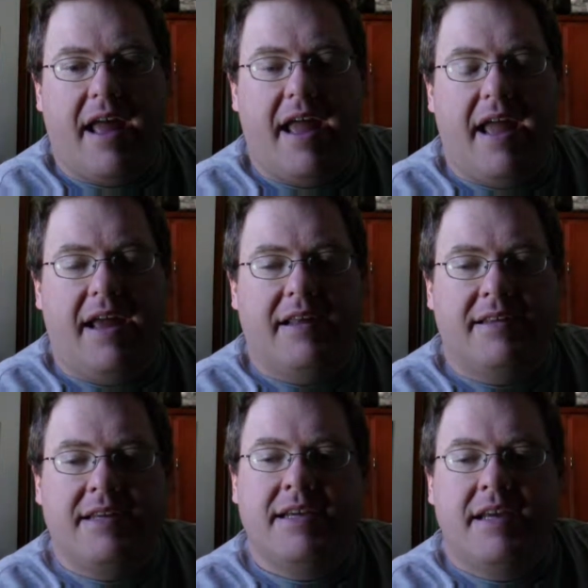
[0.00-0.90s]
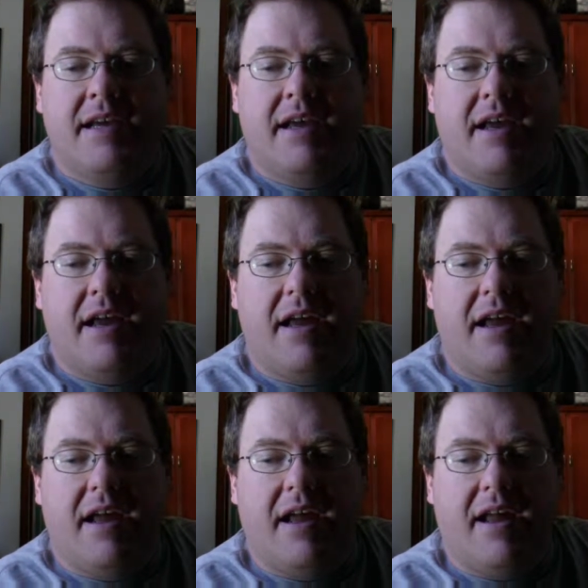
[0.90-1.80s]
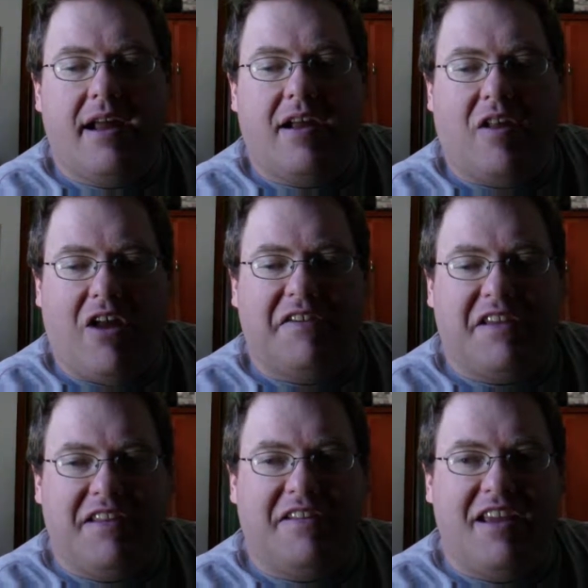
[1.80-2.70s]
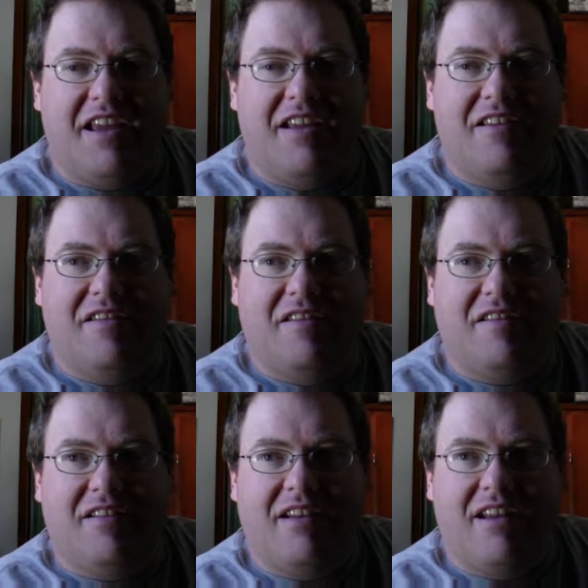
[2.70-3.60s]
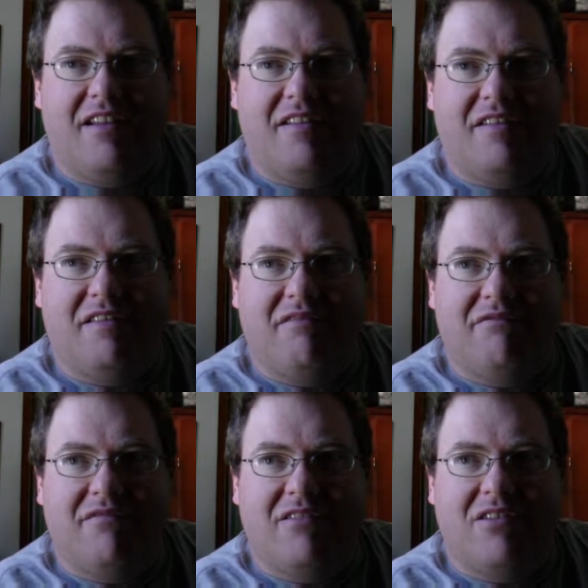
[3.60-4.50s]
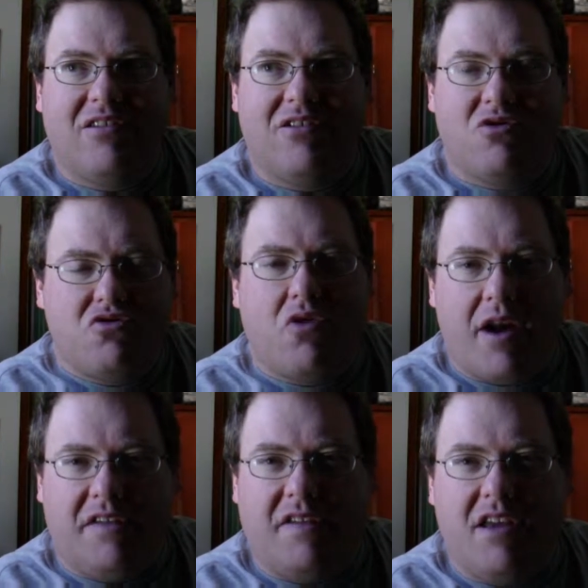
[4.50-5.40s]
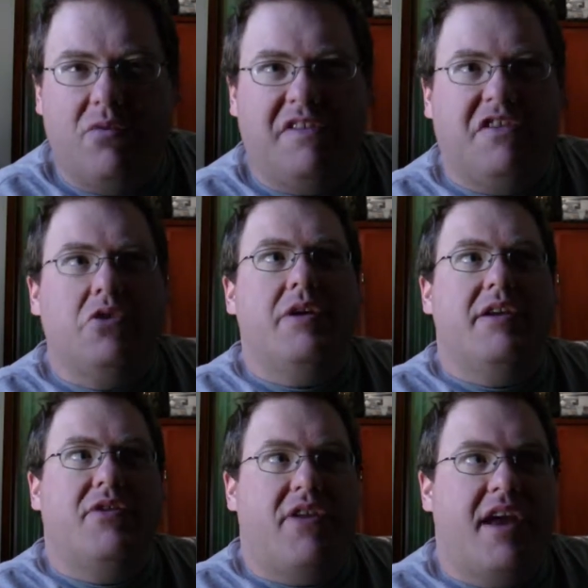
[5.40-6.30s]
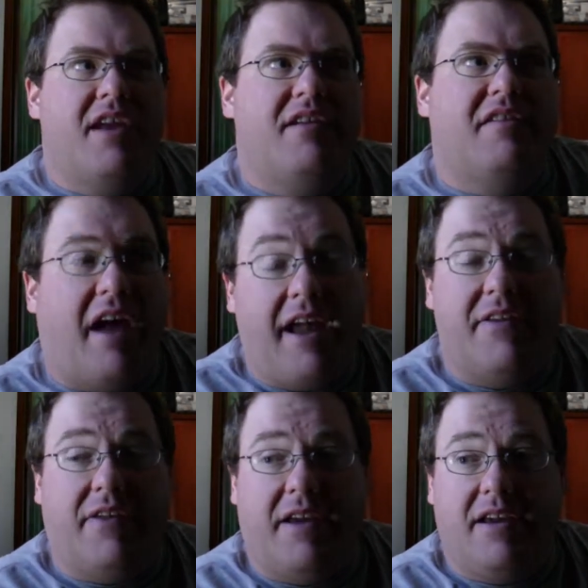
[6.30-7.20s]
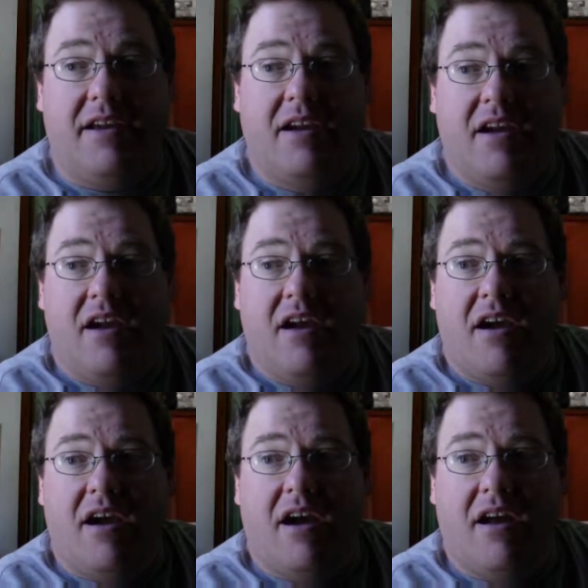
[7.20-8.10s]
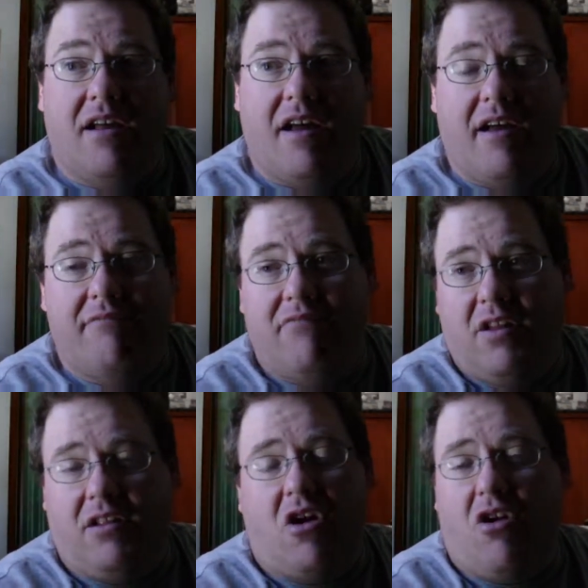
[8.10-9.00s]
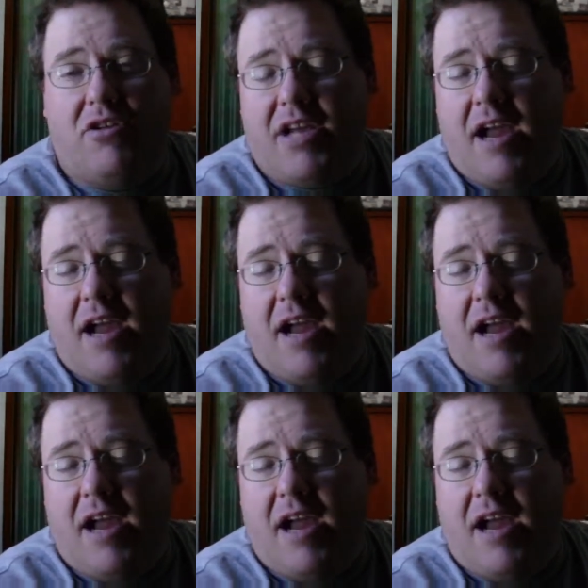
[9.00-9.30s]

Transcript: And Klaus Kinski is crazy. He was doing things, I think, a long